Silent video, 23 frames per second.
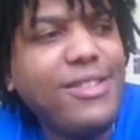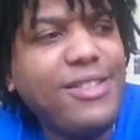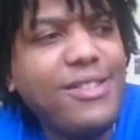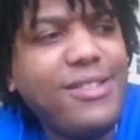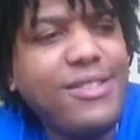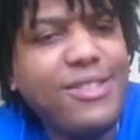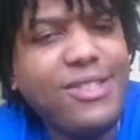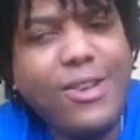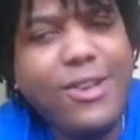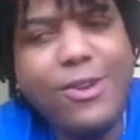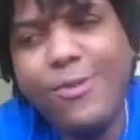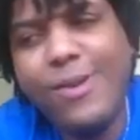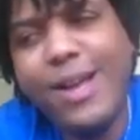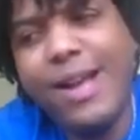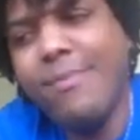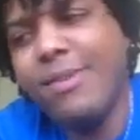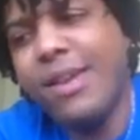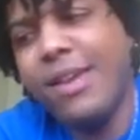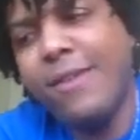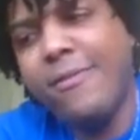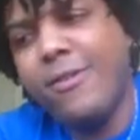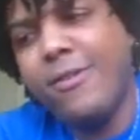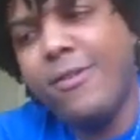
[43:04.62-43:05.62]
so I'm
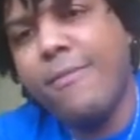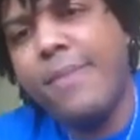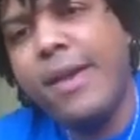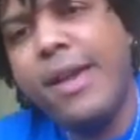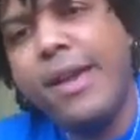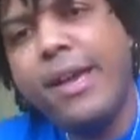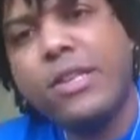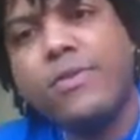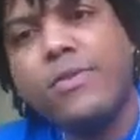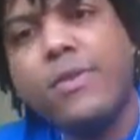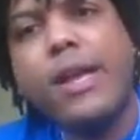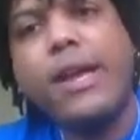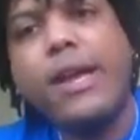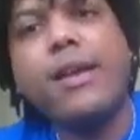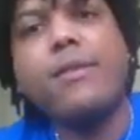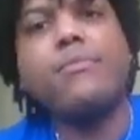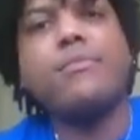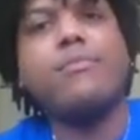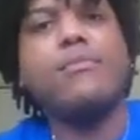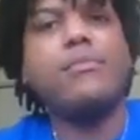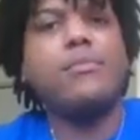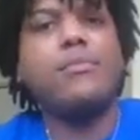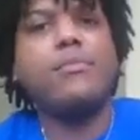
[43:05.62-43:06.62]
giving her a pass for
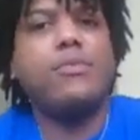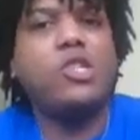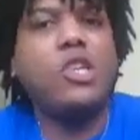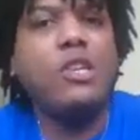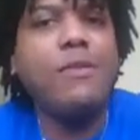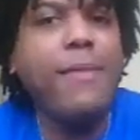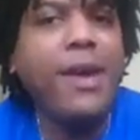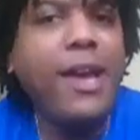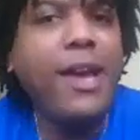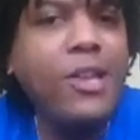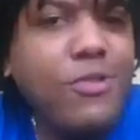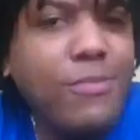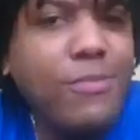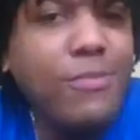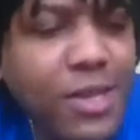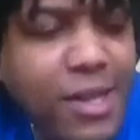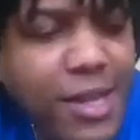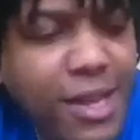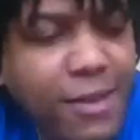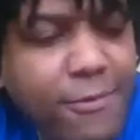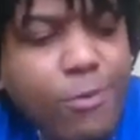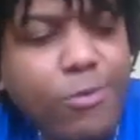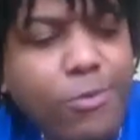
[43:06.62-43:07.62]
that. She made you
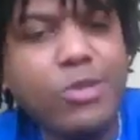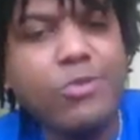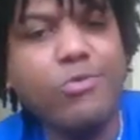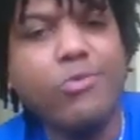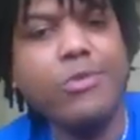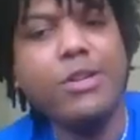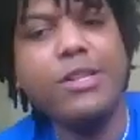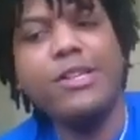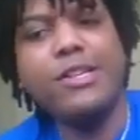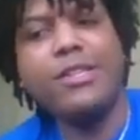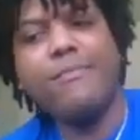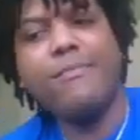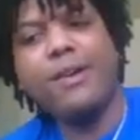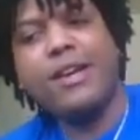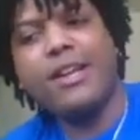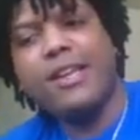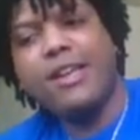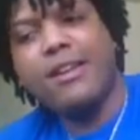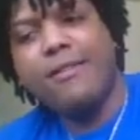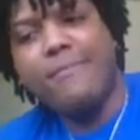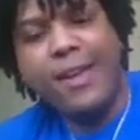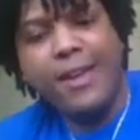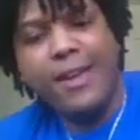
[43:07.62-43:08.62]
believe it was really the
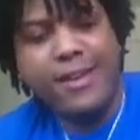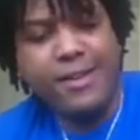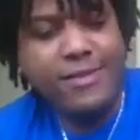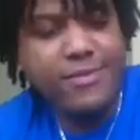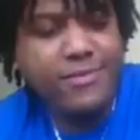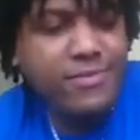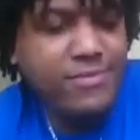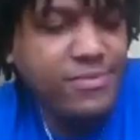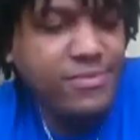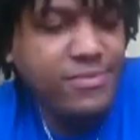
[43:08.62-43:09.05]
Money in the Bank.